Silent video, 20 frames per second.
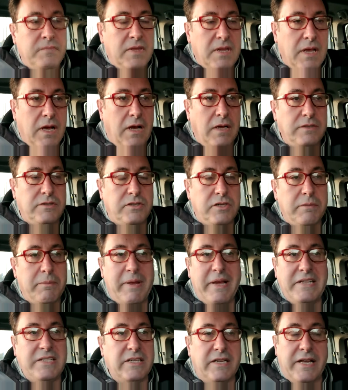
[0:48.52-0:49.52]
I
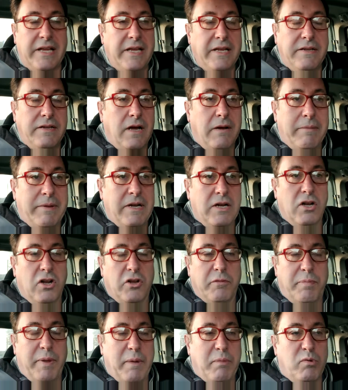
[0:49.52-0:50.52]
immediately, I mean, a lot
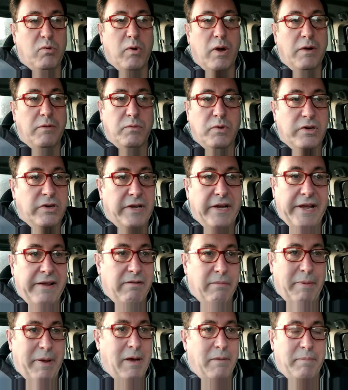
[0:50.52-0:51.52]
of people won't want to hear
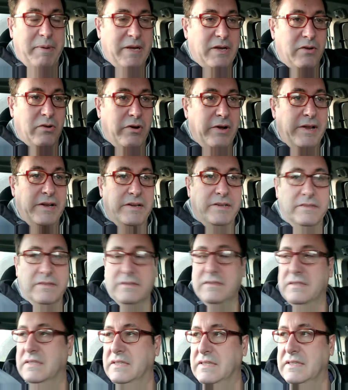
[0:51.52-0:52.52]
about Bitcoin
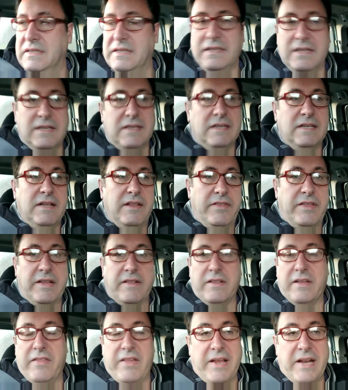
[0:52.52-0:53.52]
and think
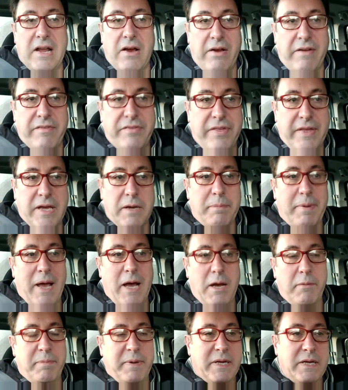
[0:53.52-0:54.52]
that they know everything
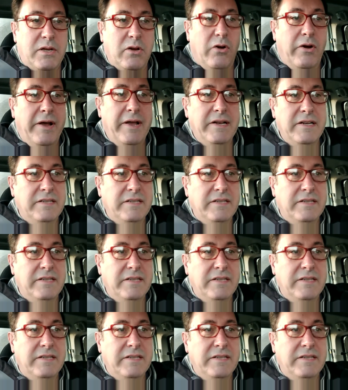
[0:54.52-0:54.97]
about Bitcoin,